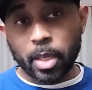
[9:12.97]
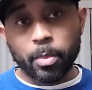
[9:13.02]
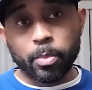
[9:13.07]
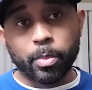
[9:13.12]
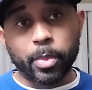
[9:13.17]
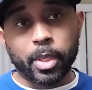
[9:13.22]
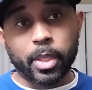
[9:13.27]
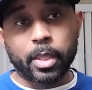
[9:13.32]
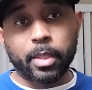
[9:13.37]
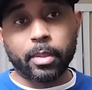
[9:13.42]

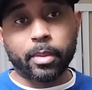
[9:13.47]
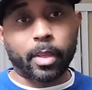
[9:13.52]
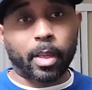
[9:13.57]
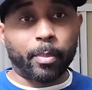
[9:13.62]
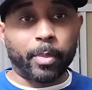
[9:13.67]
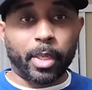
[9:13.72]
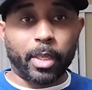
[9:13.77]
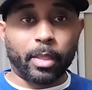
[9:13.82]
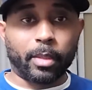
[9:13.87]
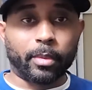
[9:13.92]
but I
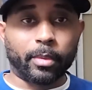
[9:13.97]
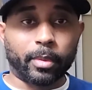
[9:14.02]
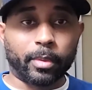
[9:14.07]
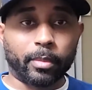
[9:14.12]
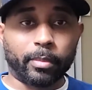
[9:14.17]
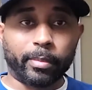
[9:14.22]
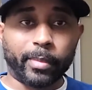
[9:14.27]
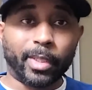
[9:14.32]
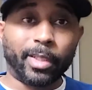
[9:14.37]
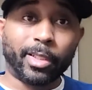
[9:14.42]
mean,
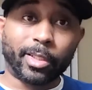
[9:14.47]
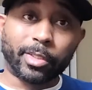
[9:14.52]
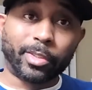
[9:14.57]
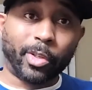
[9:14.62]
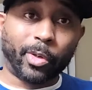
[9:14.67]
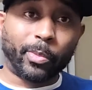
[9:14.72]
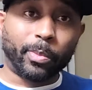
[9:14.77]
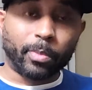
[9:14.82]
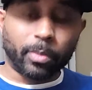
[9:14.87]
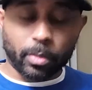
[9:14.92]
it looks
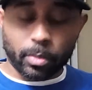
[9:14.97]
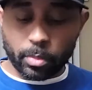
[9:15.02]
dope,